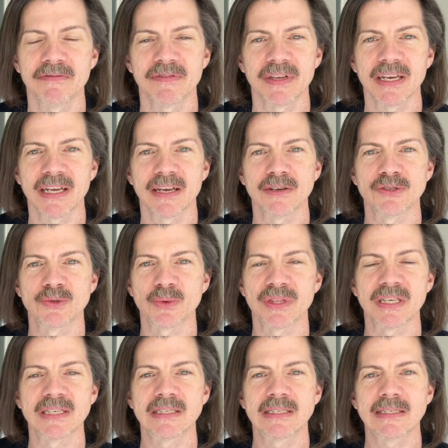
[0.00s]
videos with
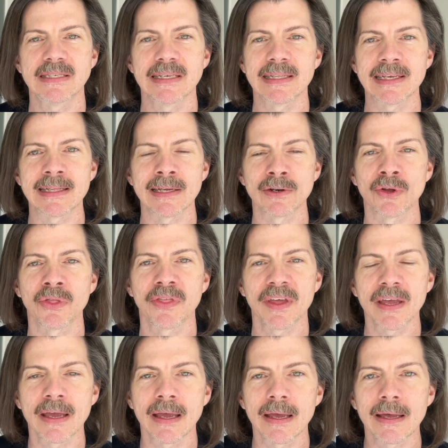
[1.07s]
this silly little
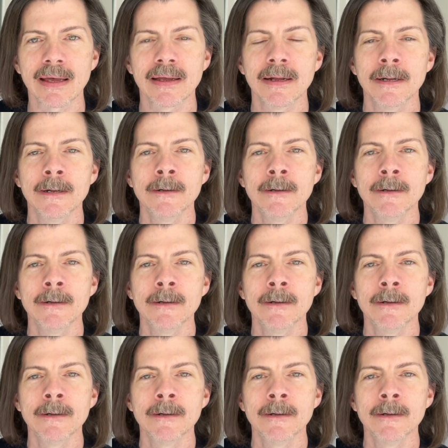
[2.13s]
thing.